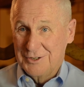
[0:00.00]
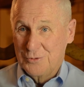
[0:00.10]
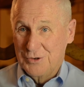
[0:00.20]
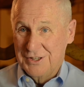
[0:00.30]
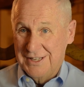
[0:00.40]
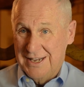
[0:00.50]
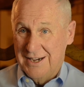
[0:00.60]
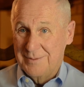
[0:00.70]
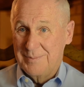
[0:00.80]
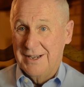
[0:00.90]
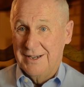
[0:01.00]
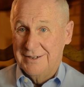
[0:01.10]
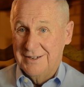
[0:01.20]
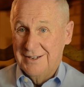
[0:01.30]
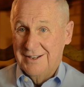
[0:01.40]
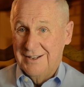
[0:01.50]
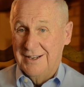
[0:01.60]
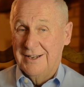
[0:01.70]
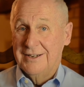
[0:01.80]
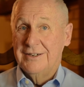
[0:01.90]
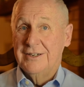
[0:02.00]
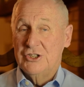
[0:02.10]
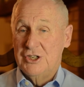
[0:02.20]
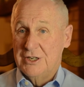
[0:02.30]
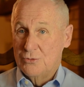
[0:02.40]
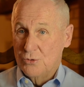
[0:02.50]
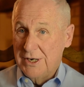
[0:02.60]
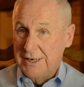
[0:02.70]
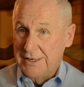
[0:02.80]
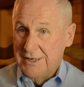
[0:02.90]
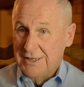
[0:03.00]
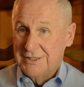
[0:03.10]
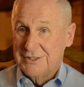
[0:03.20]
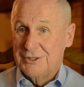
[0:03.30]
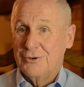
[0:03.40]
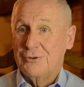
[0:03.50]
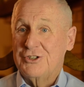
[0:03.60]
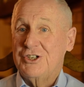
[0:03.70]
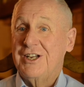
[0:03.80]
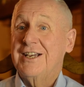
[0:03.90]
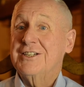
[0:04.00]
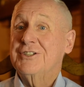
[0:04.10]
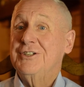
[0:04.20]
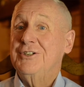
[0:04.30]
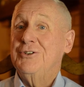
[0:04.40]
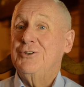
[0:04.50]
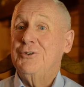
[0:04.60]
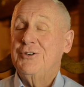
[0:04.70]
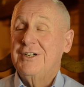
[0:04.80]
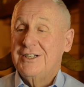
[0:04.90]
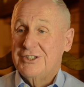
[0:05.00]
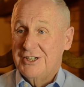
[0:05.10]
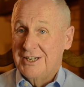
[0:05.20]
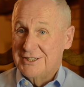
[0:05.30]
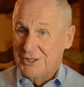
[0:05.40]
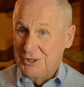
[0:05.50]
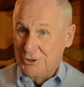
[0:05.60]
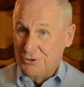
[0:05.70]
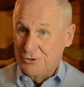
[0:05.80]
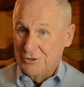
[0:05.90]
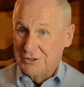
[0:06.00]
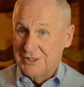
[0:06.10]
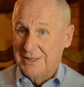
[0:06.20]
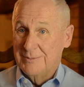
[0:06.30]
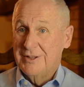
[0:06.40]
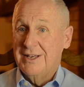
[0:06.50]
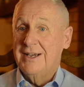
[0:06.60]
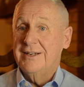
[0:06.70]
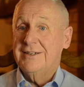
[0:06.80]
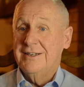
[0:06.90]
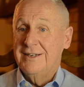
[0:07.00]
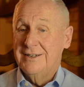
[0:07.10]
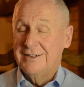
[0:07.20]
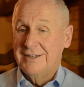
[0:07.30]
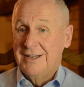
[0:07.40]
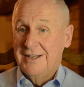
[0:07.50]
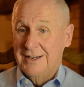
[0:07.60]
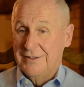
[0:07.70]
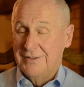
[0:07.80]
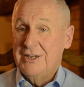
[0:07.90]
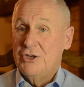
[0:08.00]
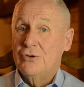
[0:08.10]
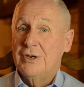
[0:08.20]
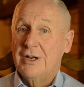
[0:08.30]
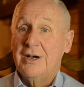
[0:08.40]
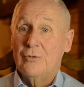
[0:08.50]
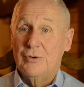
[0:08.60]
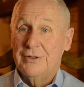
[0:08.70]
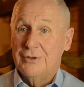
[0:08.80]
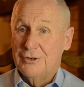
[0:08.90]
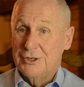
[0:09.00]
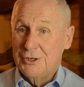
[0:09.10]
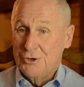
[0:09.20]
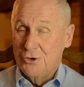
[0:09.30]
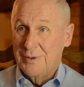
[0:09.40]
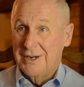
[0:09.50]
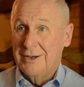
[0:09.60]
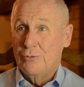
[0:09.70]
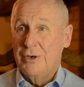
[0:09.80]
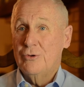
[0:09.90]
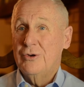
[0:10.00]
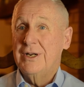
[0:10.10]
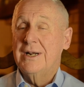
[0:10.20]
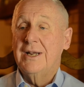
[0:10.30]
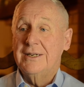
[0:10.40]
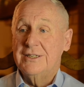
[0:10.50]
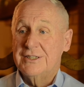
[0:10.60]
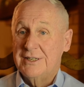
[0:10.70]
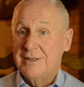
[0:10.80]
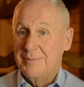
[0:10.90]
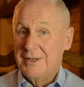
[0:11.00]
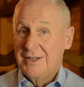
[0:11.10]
with the iPad, and she can read, so she has to do some of that, and they do a lot with her too. But we were really glad to see them